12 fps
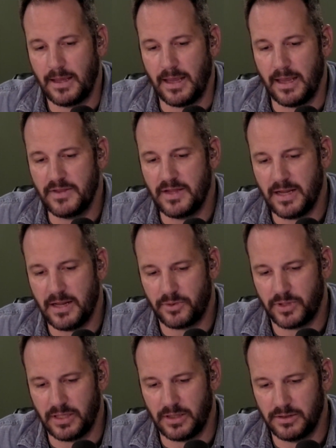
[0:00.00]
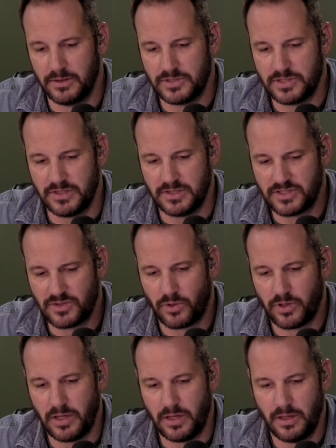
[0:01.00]
and then Henry alludes to the
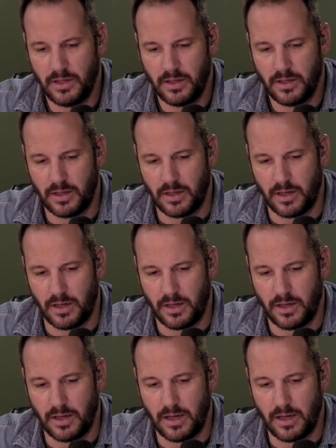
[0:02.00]
story uh,